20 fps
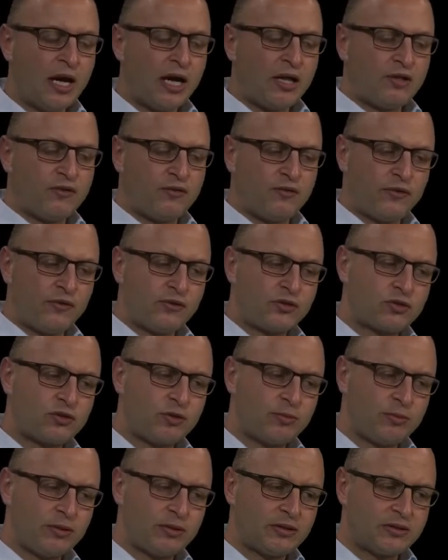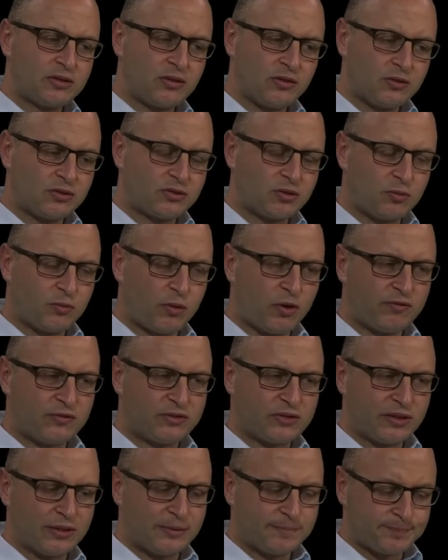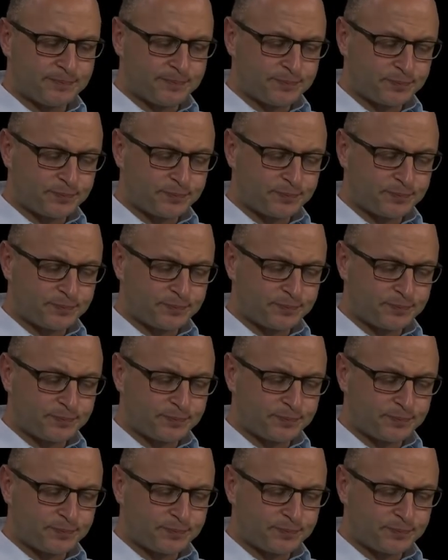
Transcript: The first group is so so obviously